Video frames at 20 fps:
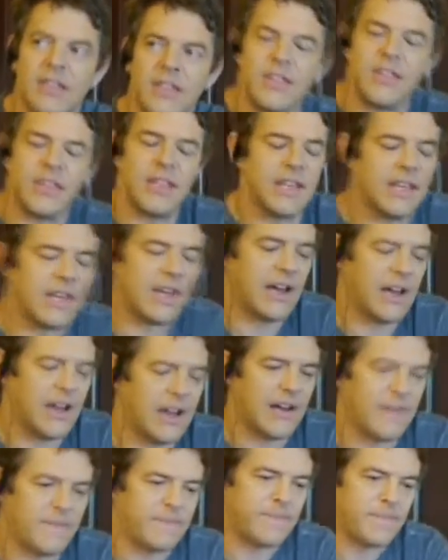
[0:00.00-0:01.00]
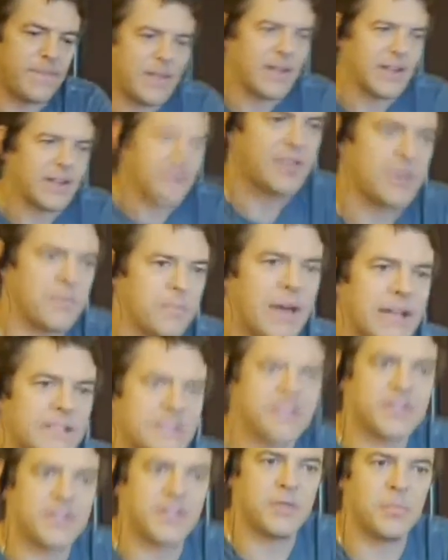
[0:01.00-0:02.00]
The
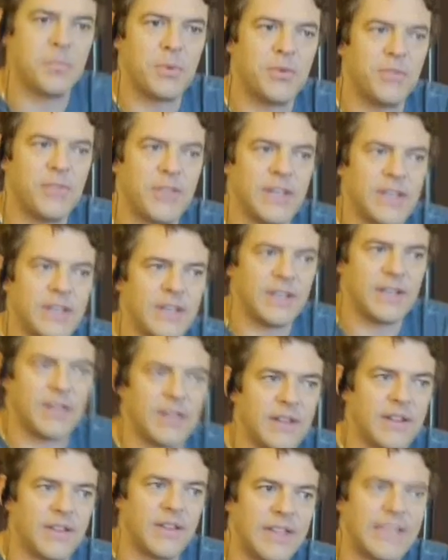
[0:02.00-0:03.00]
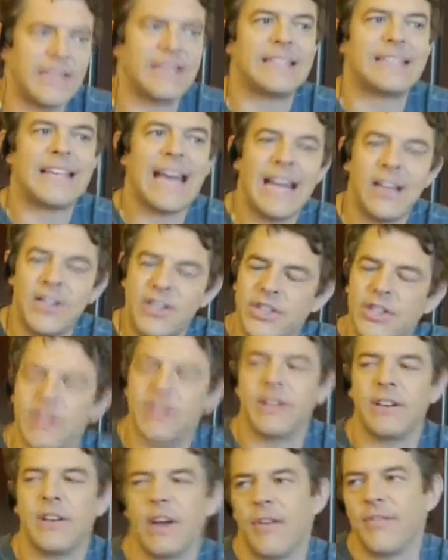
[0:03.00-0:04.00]
message of the movie, the
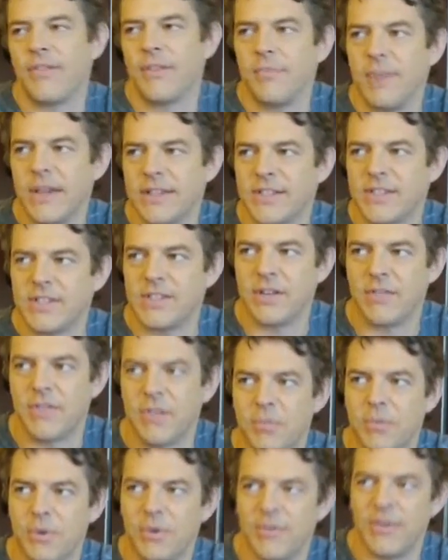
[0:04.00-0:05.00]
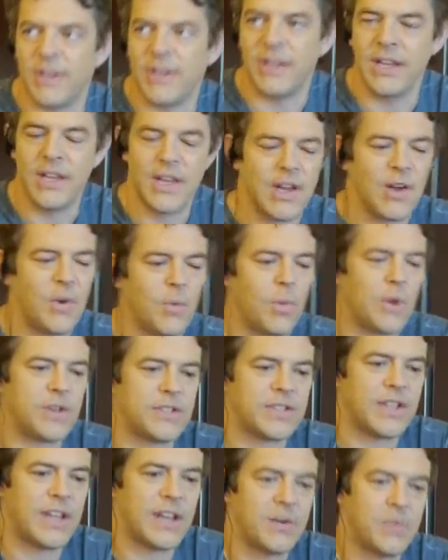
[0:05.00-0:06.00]
intention of the message of the movie,
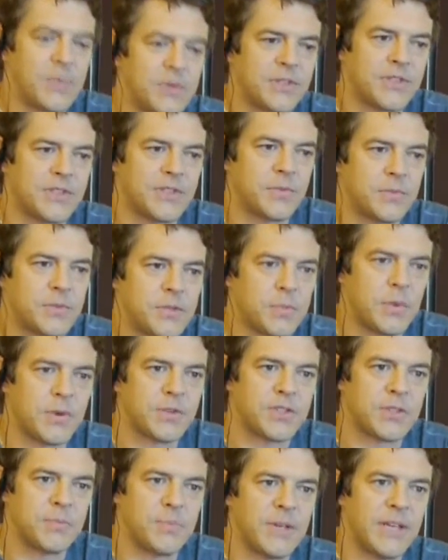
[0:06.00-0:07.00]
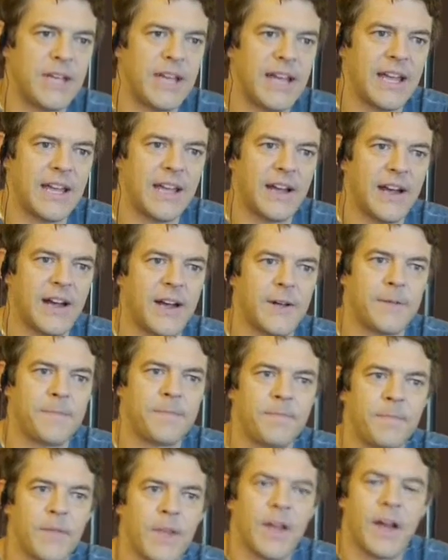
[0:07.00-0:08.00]
was that it was supposed to be a
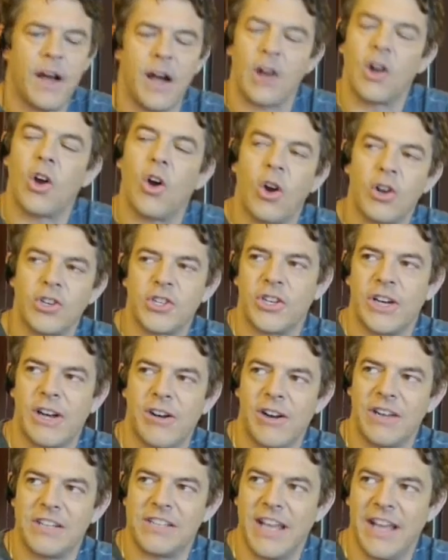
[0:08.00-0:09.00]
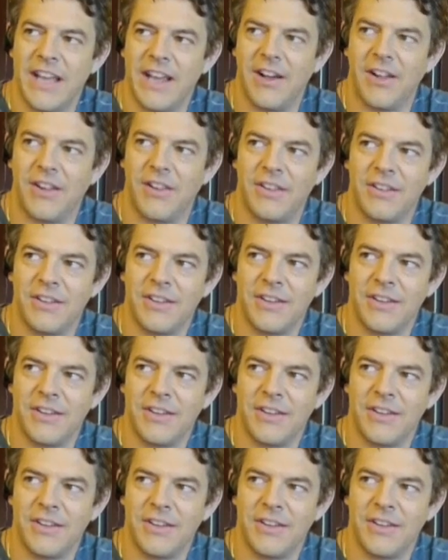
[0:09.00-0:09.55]
cautionary tale.